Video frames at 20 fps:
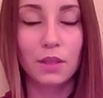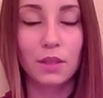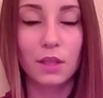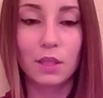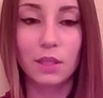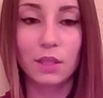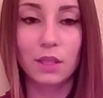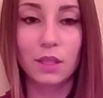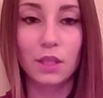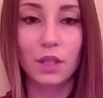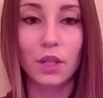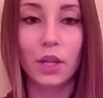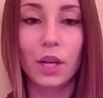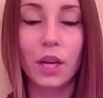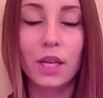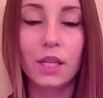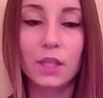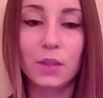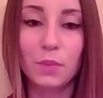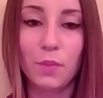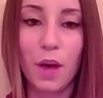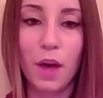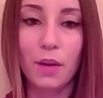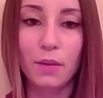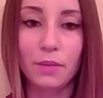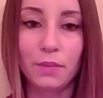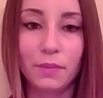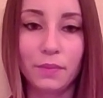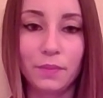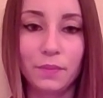to consider as
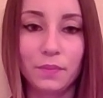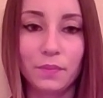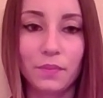well.